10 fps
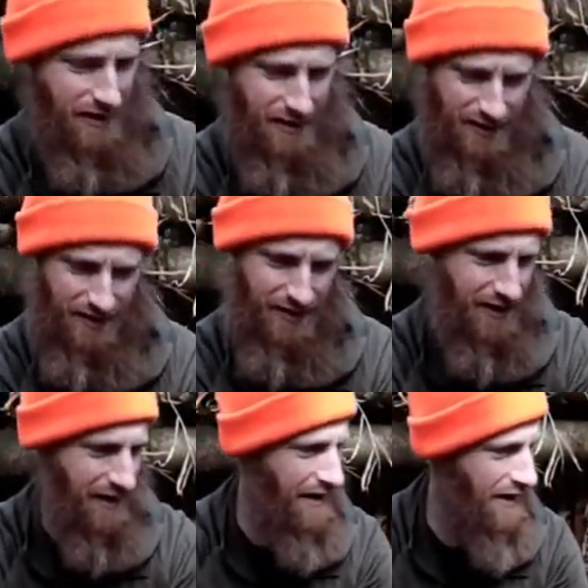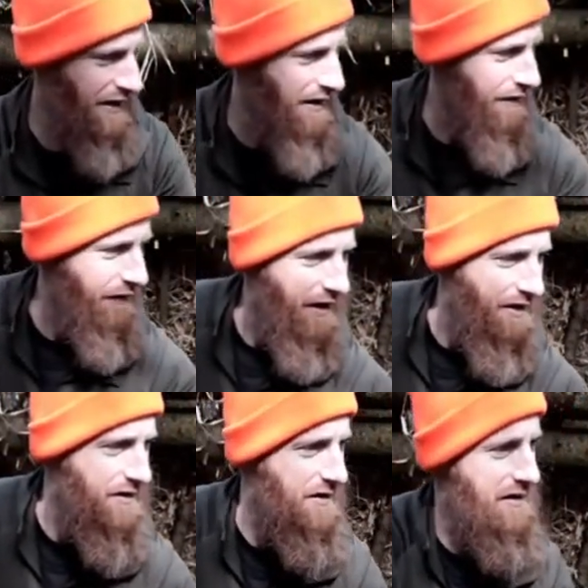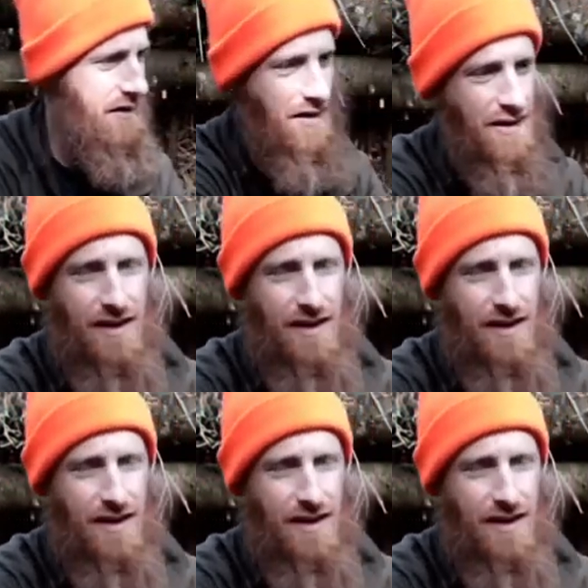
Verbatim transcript: if I can just